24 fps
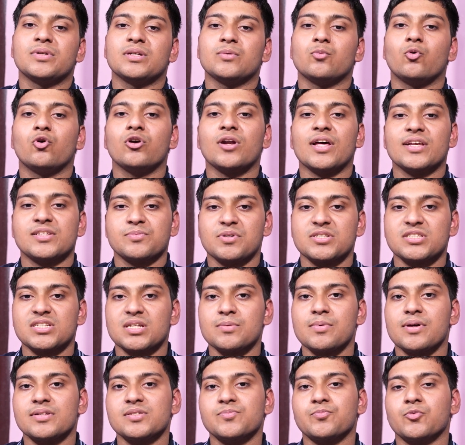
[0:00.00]
devote as much
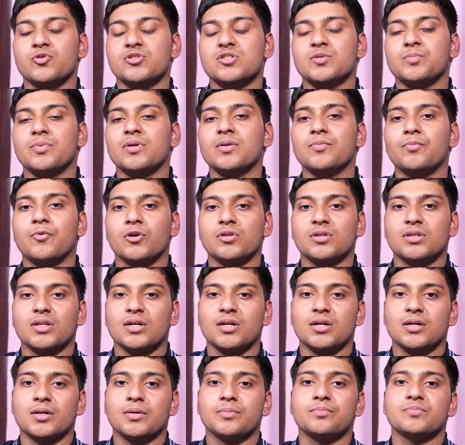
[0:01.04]
time as possible for
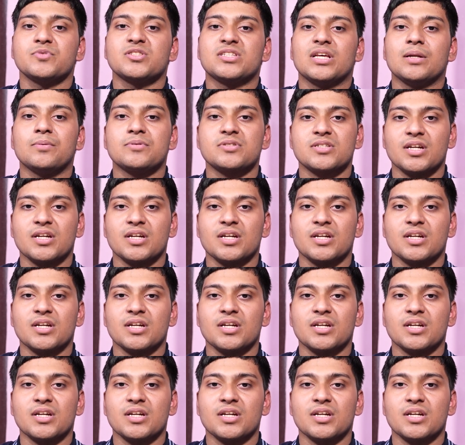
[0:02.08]
the self